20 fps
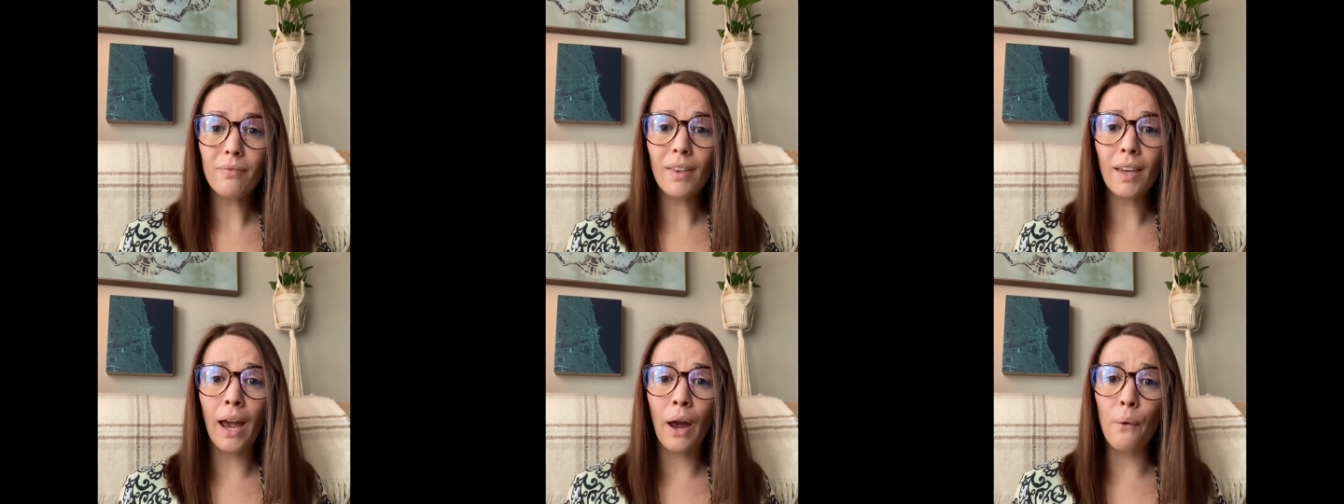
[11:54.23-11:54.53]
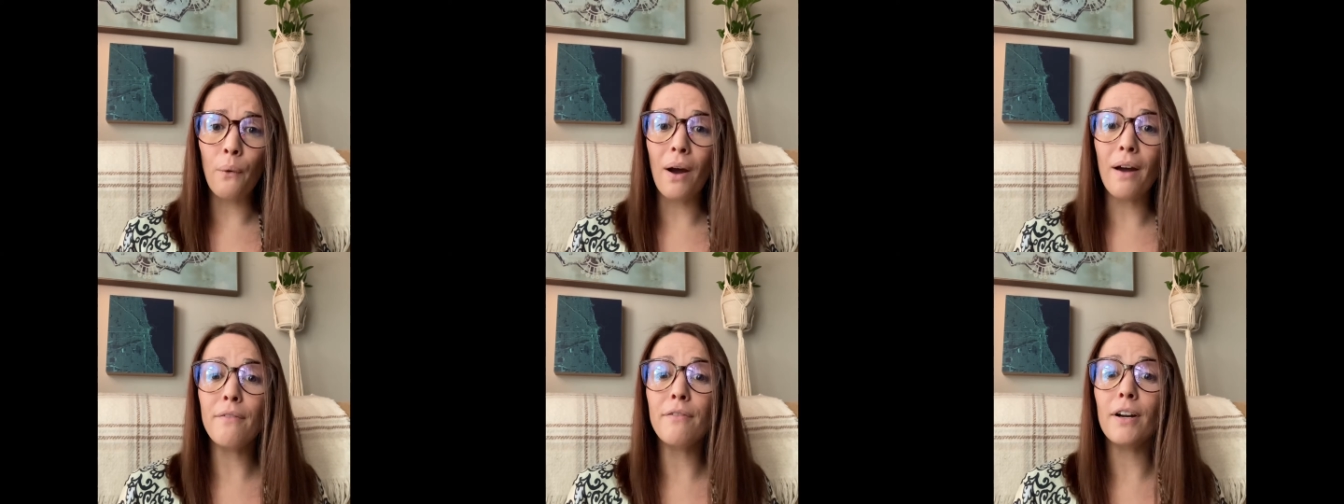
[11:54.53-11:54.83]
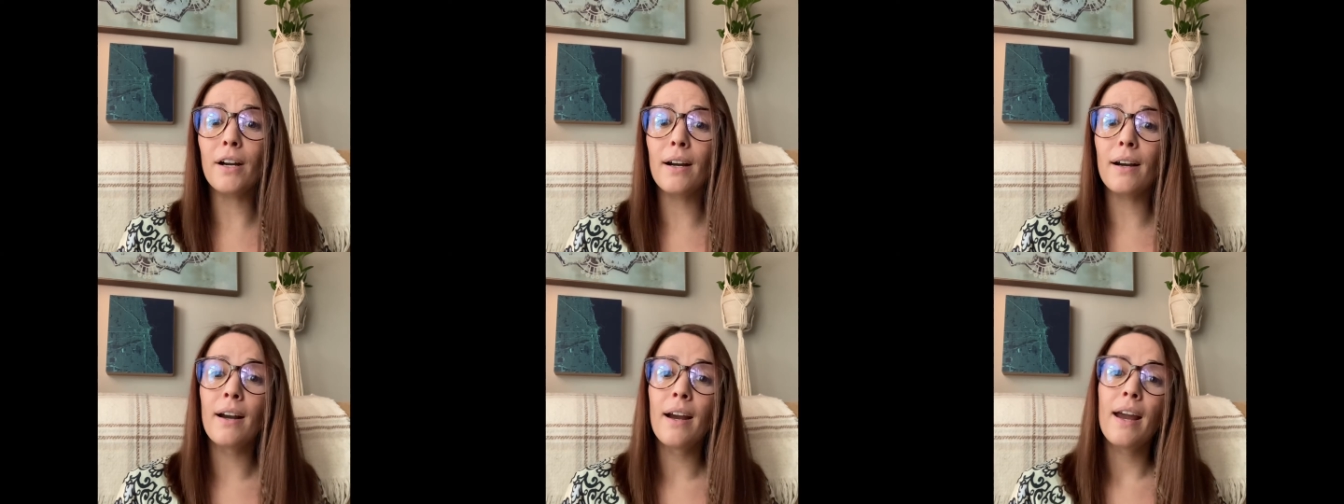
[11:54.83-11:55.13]

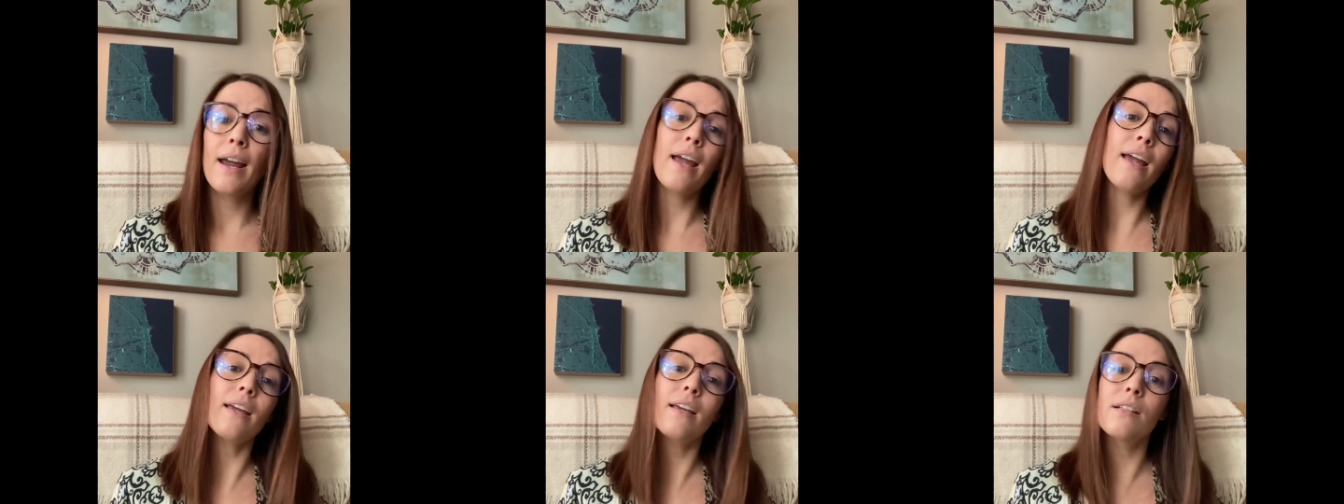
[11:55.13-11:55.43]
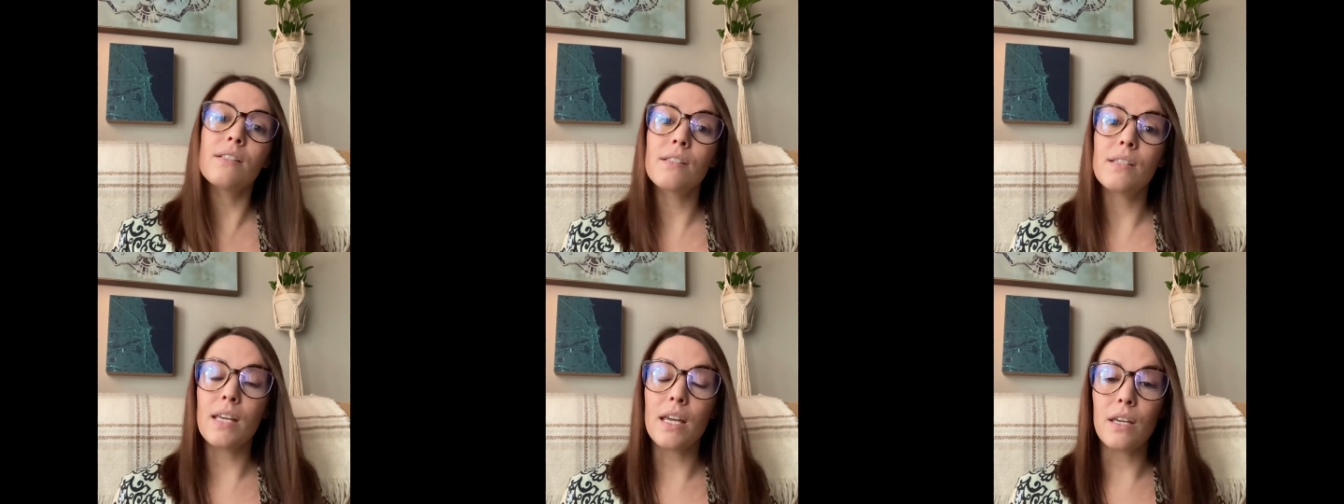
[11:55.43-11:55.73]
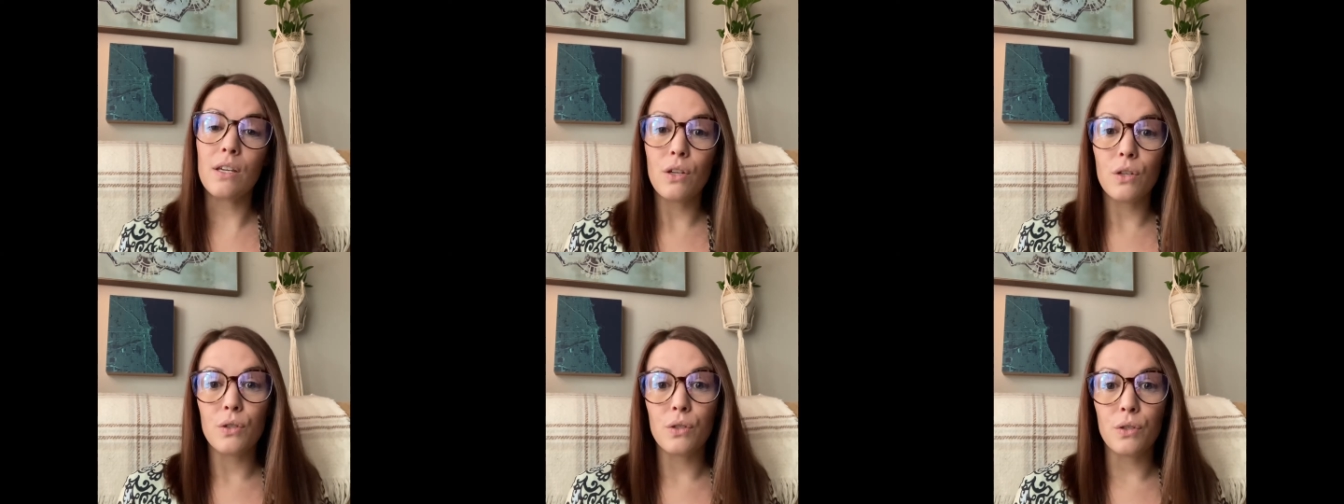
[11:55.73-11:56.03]
However, it
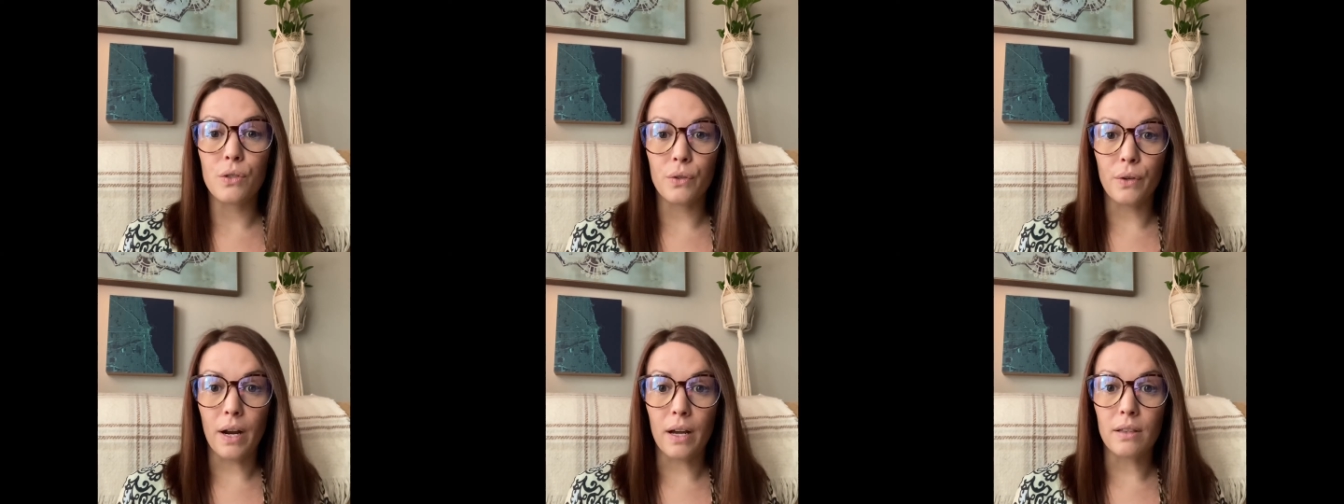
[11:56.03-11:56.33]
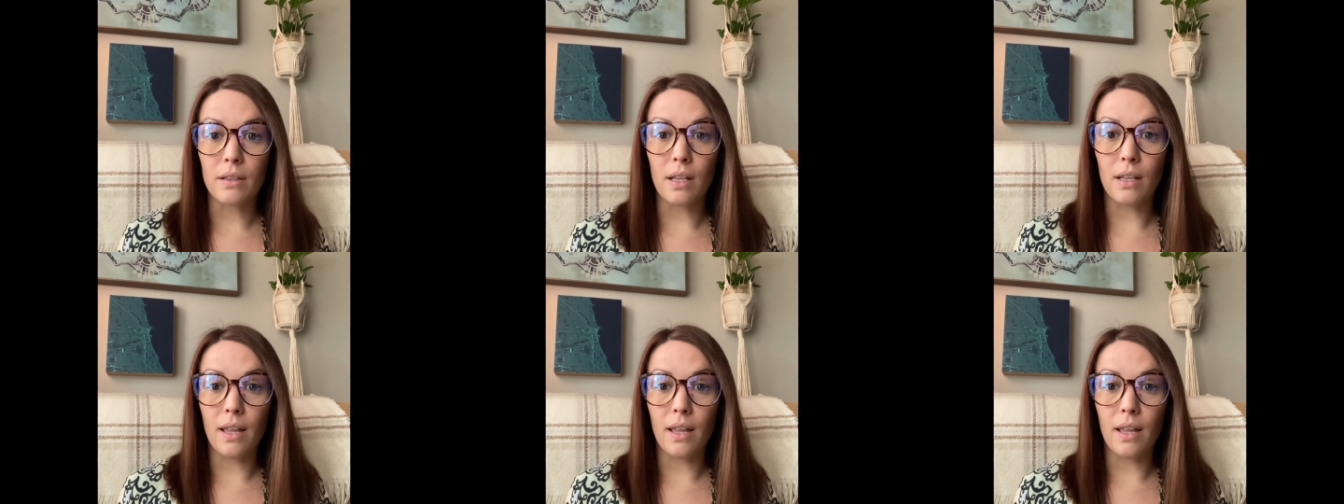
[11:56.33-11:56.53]
continues throughout the